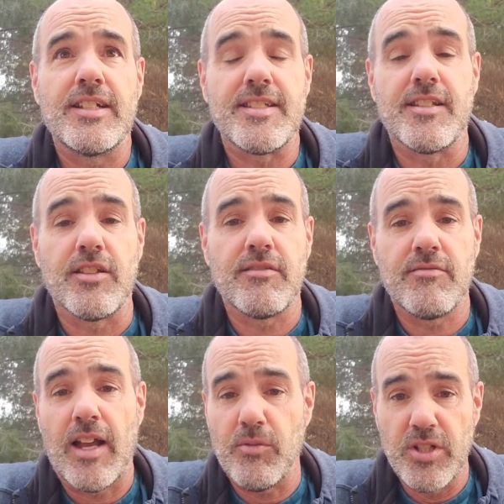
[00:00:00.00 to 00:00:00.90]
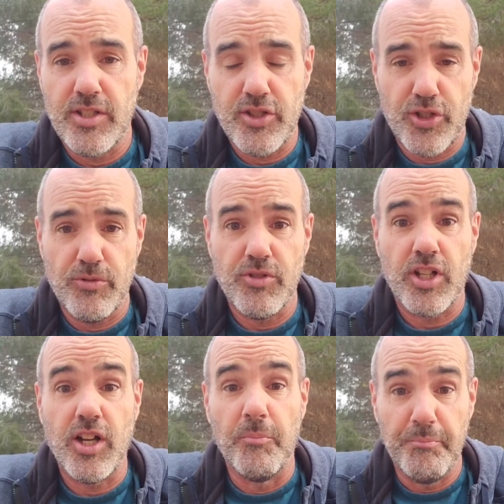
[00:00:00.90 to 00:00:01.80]
It's not. I will not show
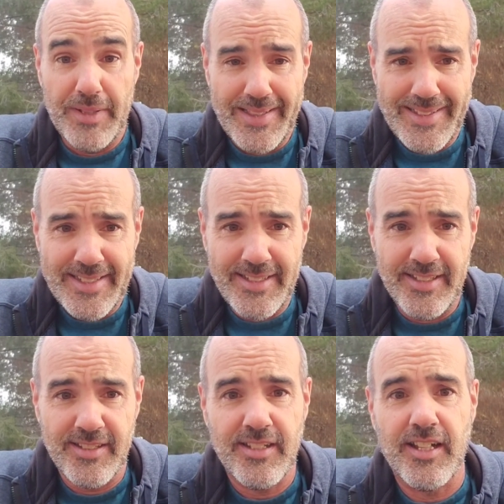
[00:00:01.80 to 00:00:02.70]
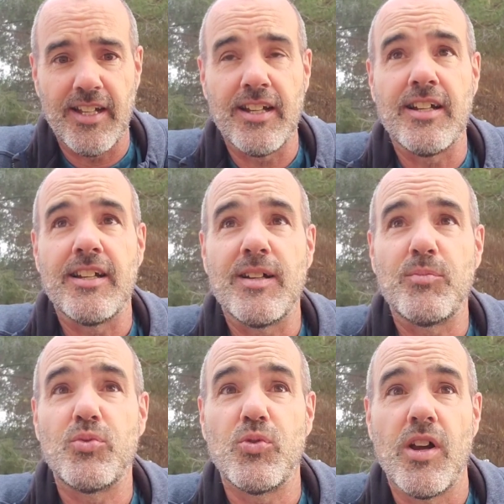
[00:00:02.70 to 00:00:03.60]
the complete
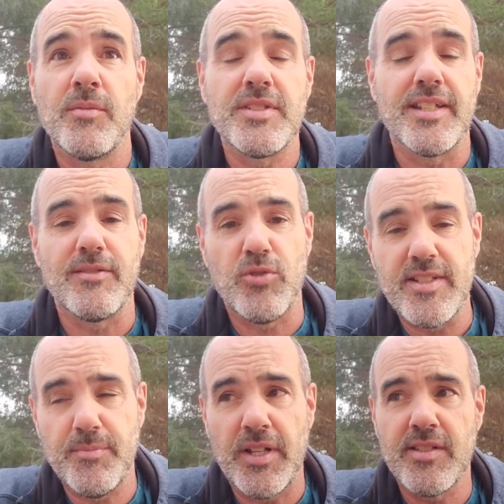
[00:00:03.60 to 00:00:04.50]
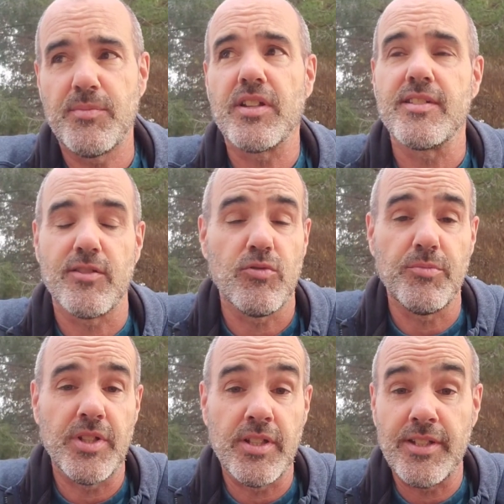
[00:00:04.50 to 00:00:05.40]
prompt and response because it
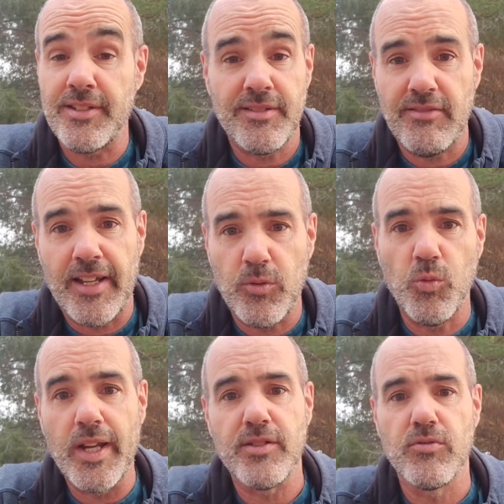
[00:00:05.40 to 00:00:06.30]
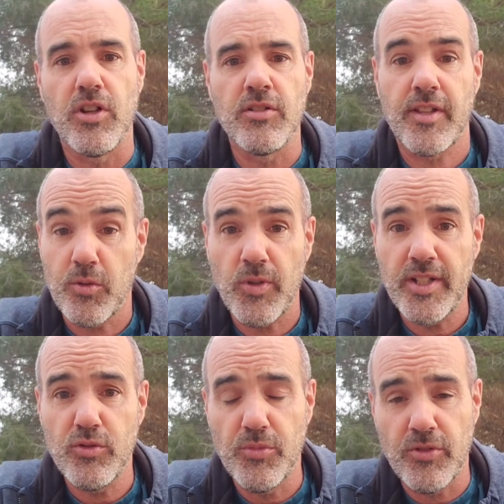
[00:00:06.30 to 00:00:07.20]
would be like way too long and
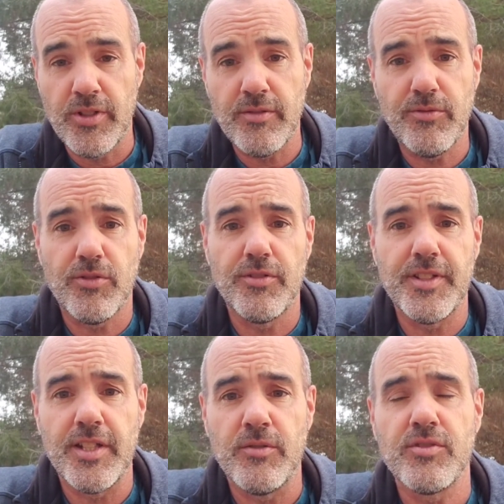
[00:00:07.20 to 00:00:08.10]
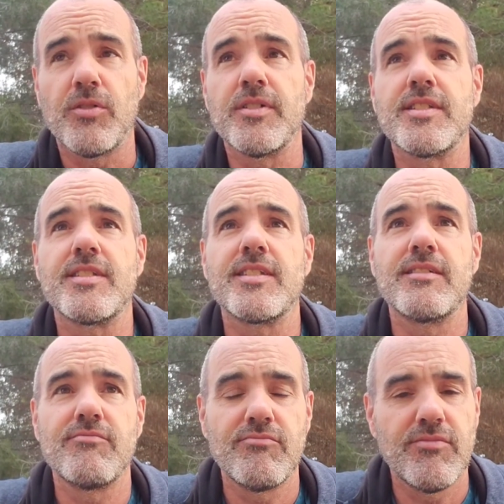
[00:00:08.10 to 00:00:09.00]
way too boring for a video. So it's
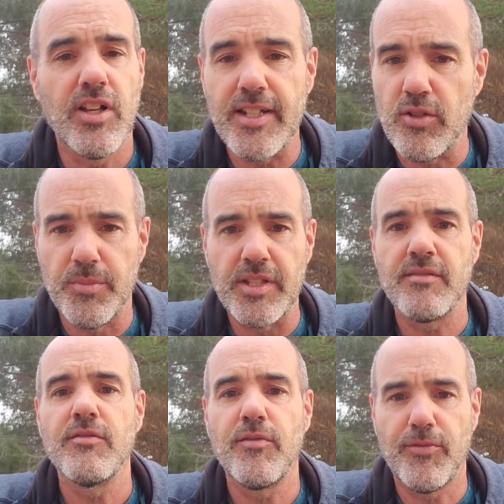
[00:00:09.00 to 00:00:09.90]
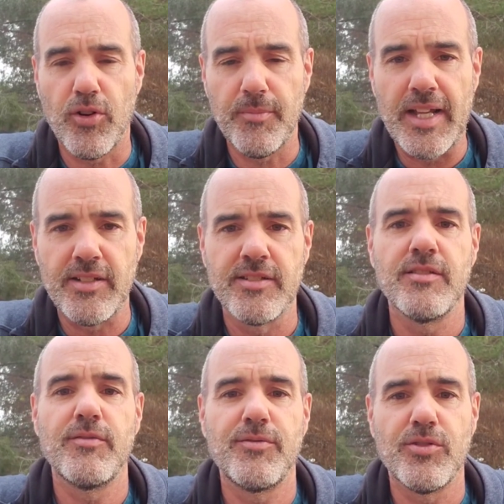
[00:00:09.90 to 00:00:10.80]
a little bit
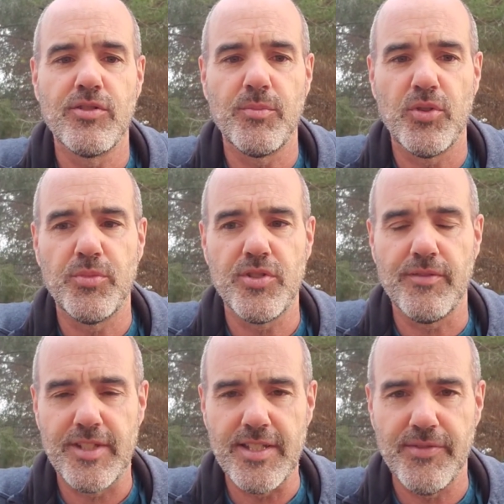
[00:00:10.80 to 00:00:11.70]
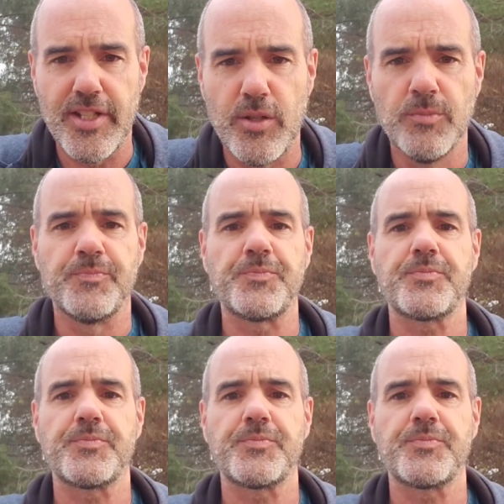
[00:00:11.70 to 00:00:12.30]
formatted for the purpose of this video.